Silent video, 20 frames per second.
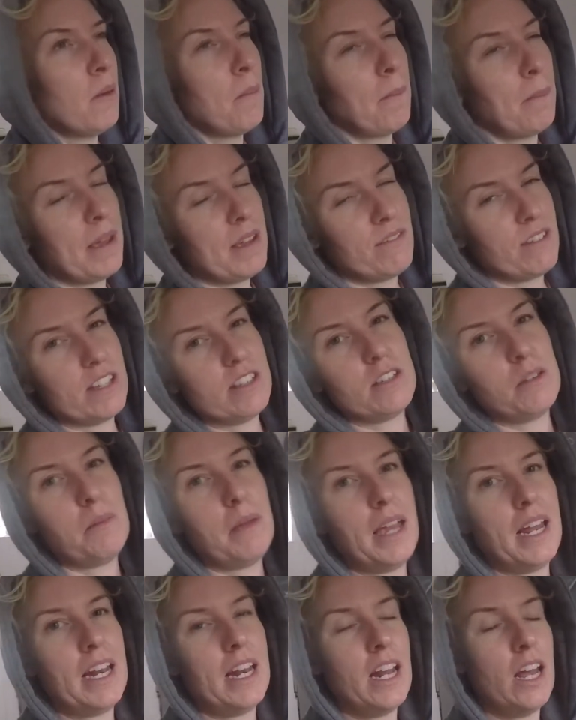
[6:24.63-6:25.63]
B
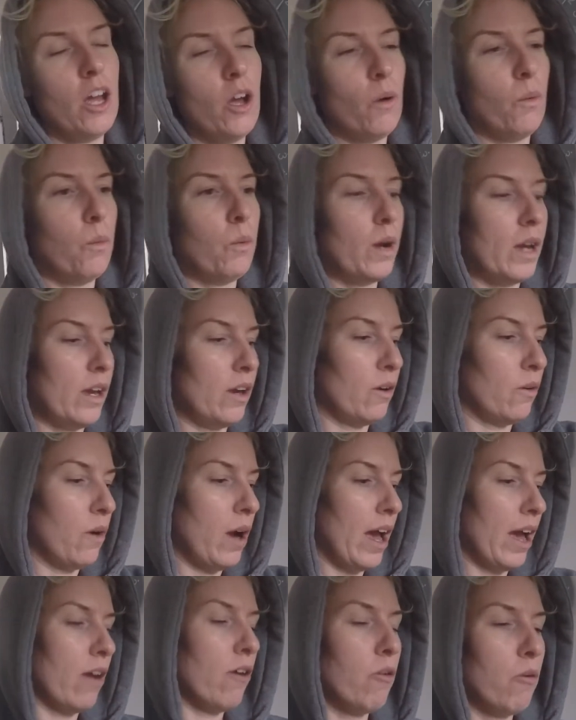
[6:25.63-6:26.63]
vitamin will
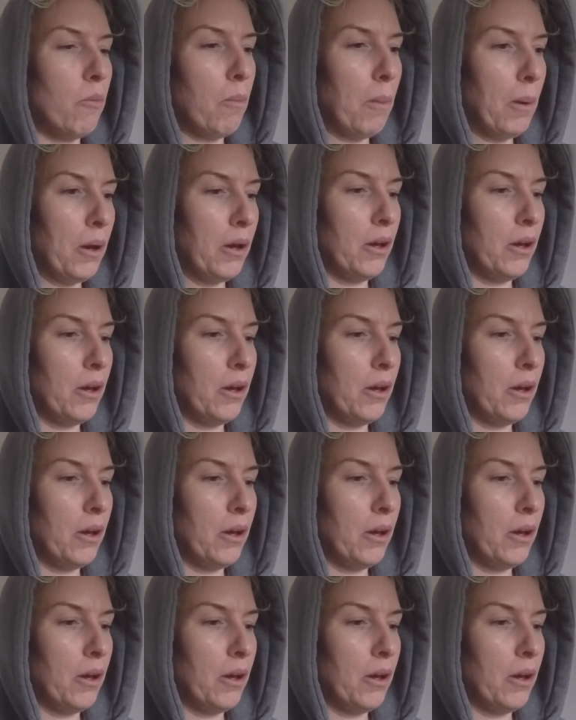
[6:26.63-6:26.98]
help